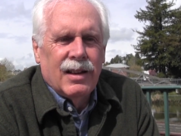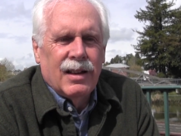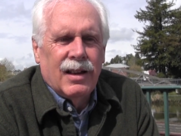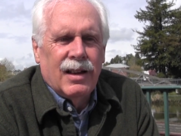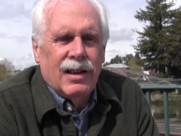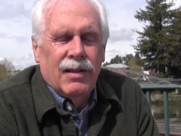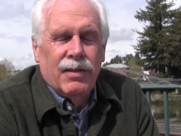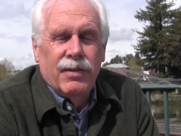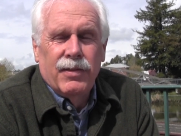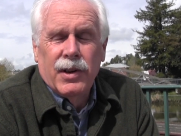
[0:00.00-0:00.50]

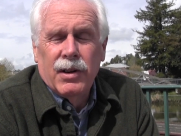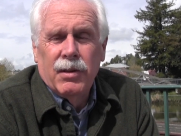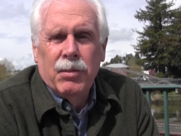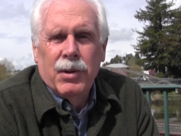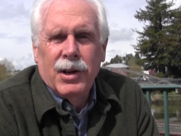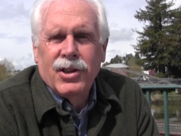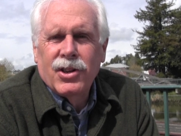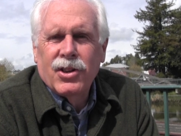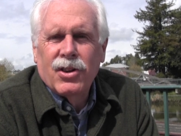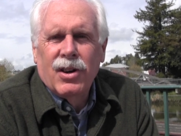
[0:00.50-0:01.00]
uh, very
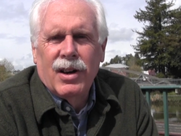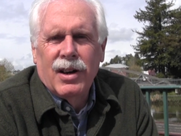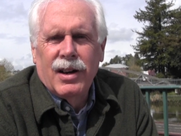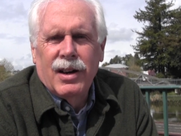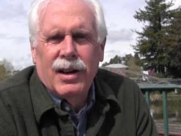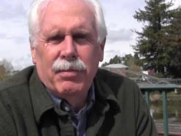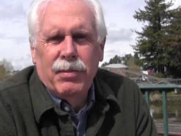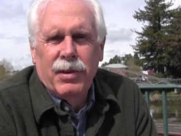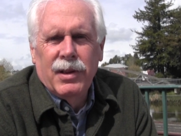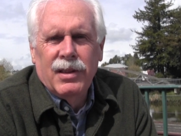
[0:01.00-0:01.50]
much caught
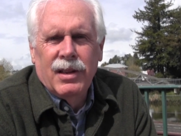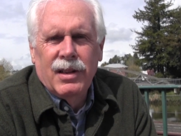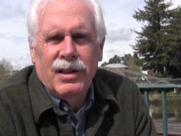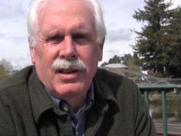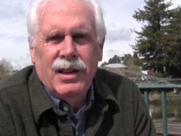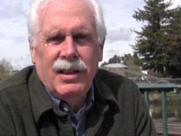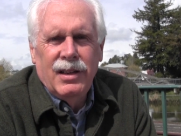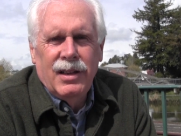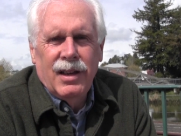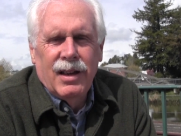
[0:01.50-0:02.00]
up in the
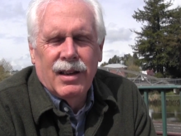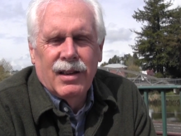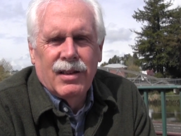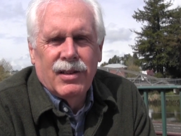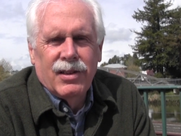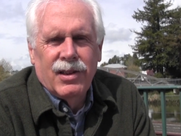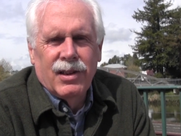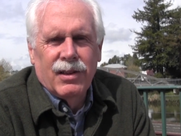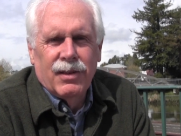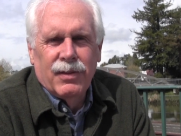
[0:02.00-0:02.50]

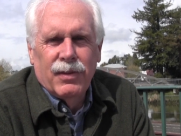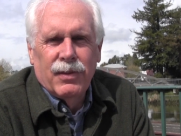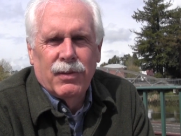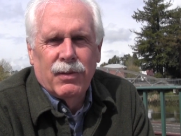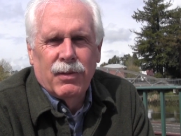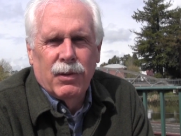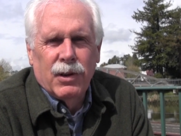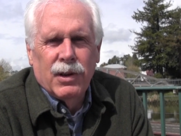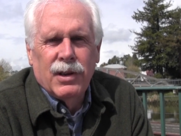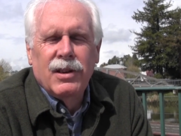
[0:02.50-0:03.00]
details of
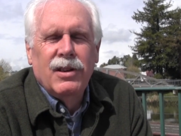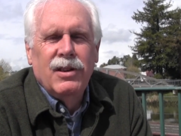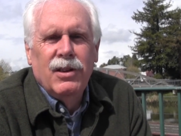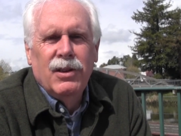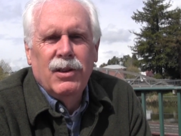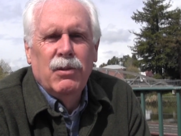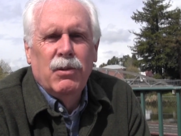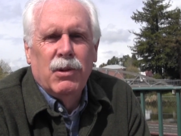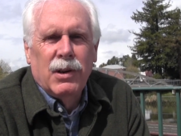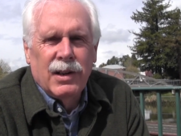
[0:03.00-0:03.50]
what to
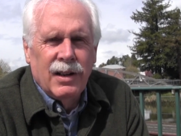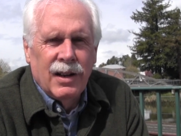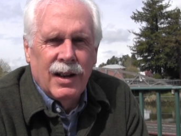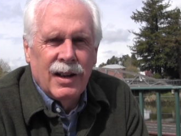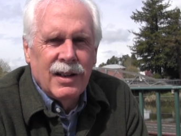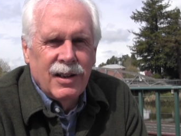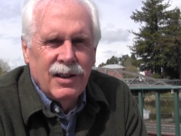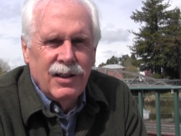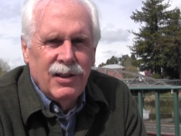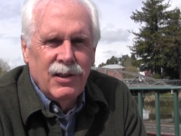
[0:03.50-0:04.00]
do, what
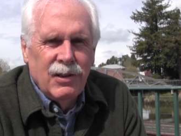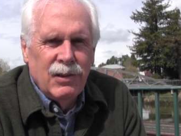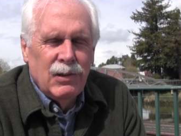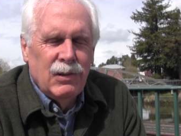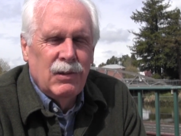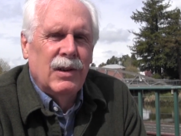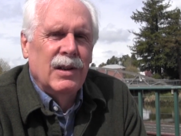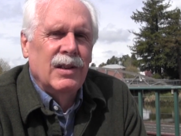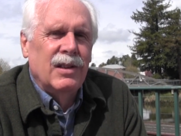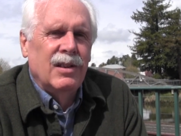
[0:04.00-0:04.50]
not to
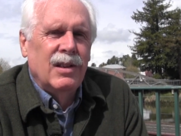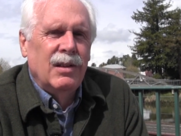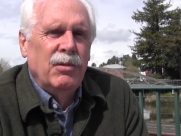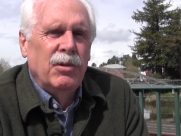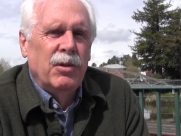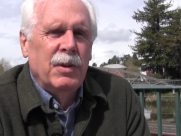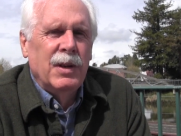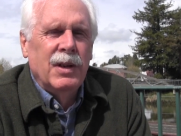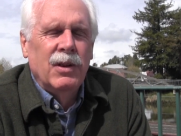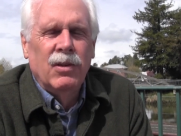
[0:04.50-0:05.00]
do, what
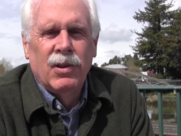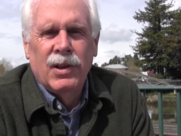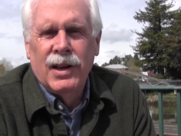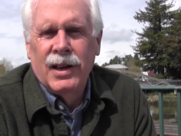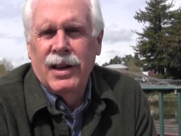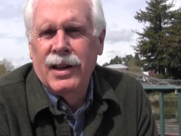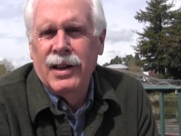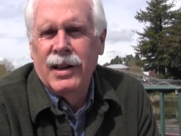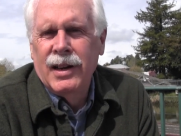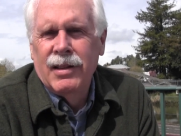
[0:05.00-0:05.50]
seems to be going
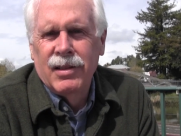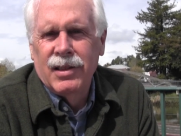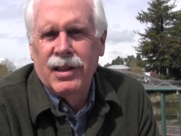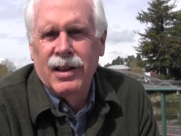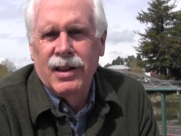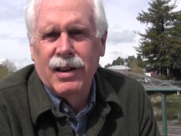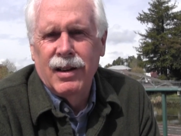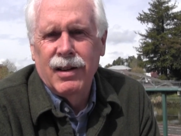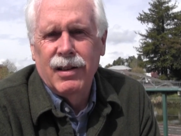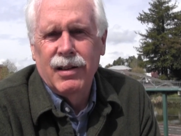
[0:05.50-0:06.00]
on out
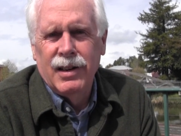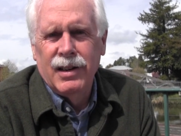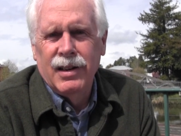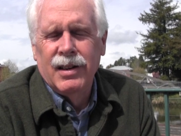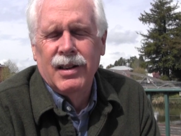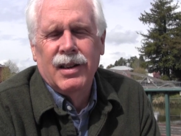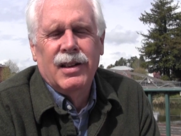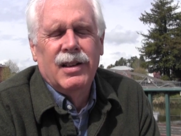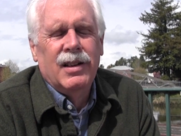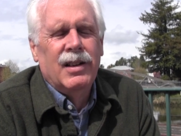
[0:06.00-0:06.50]
there, and
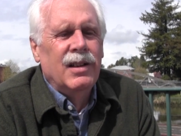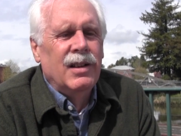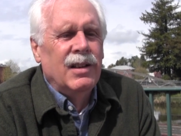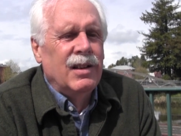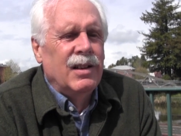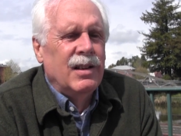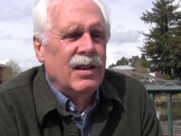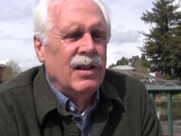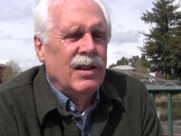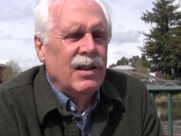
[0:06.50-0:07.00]

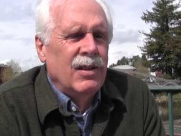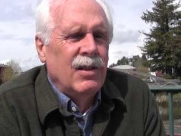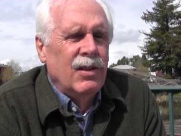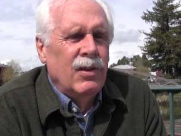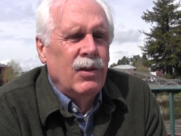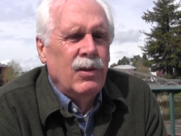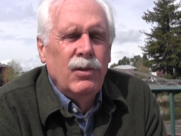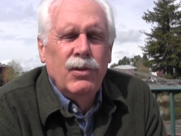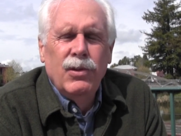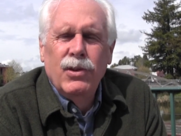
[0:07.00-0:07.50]

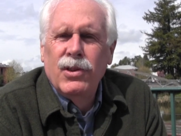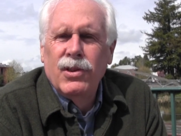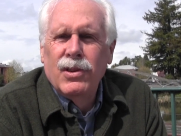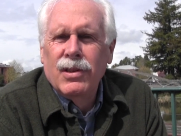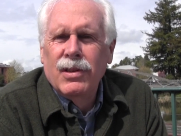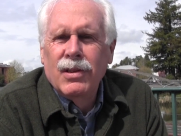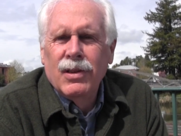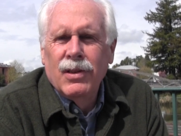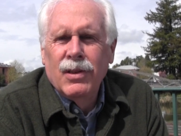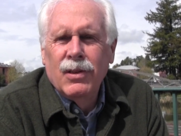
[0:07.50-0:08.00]

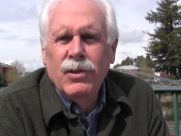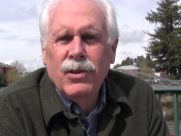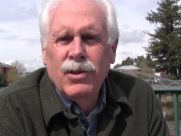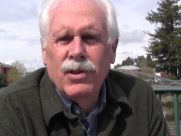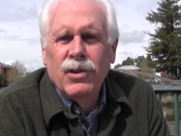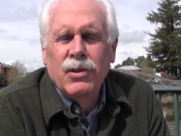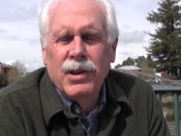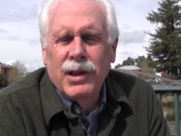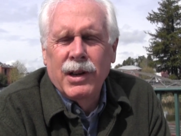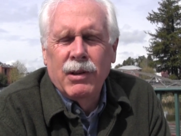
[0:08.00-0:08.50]
who's who's
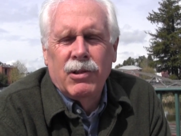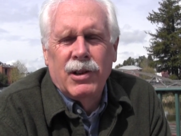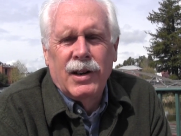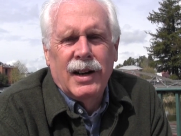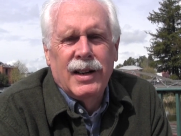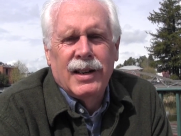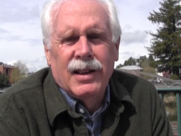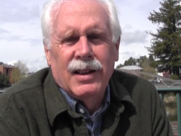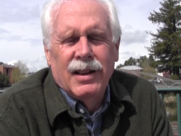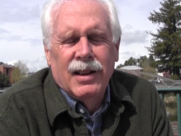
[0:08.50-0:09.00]
doing
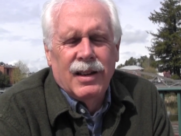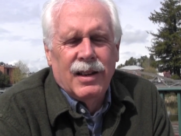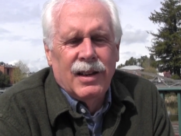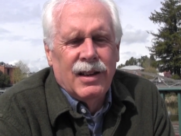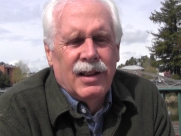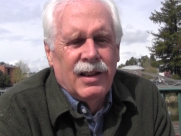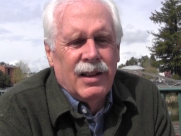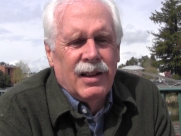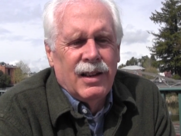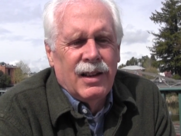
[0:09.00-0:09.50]
what.
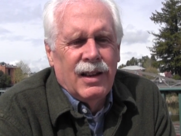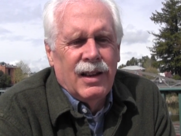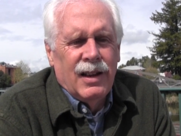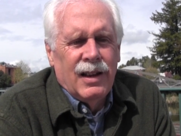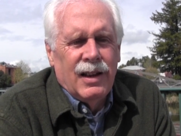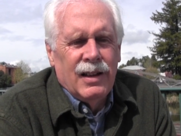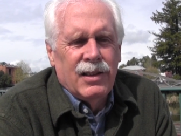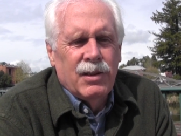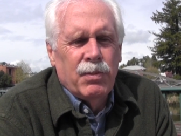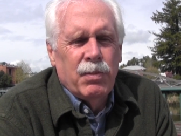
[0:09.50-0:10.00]

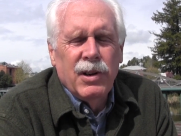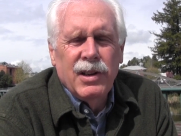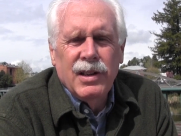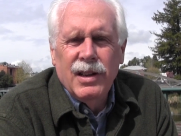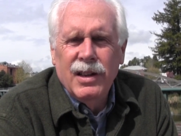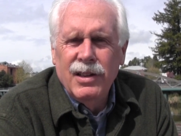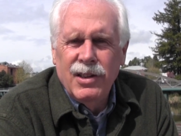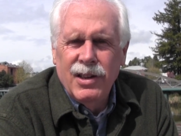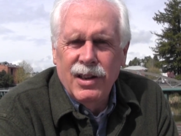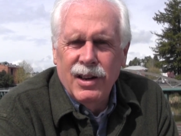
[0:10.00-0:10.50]
It's pretty
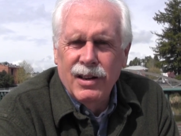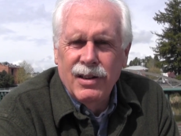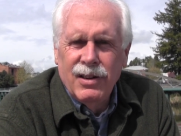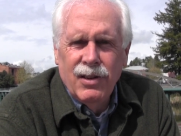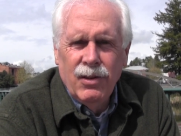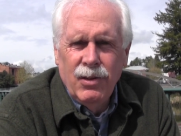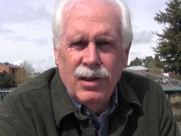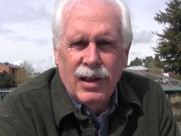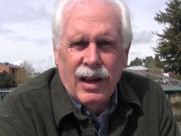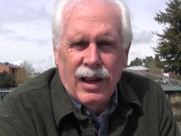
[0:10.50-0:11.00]
easy to
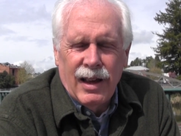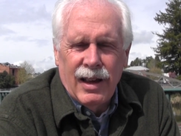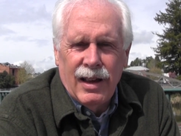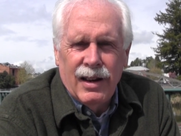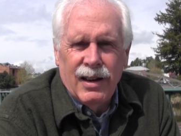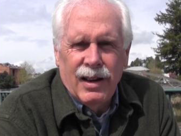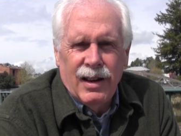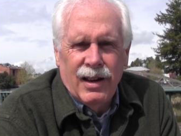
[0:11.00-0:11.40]
do that